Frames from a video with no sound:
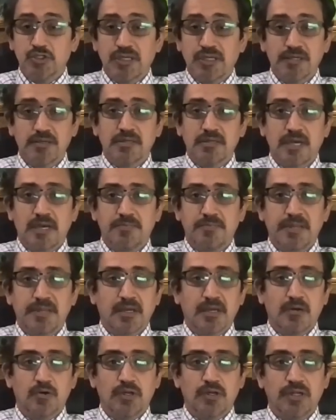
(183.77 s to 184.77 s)
that is happening
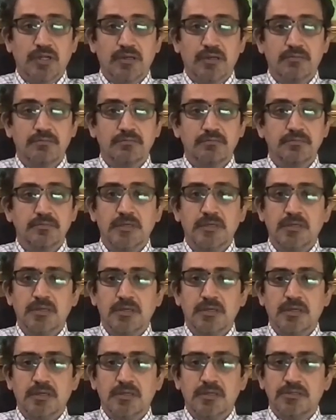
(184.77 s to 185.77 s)
out here.
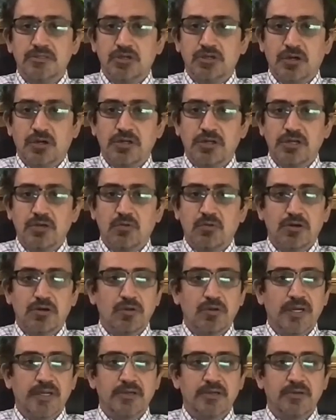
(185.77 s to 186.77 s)
John, do you want to
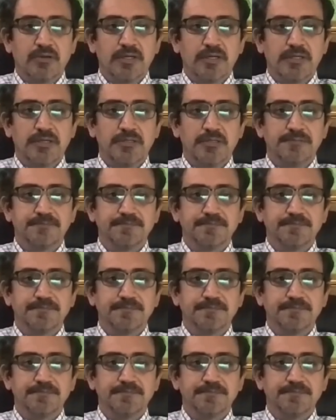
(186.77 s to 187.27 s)
add to it?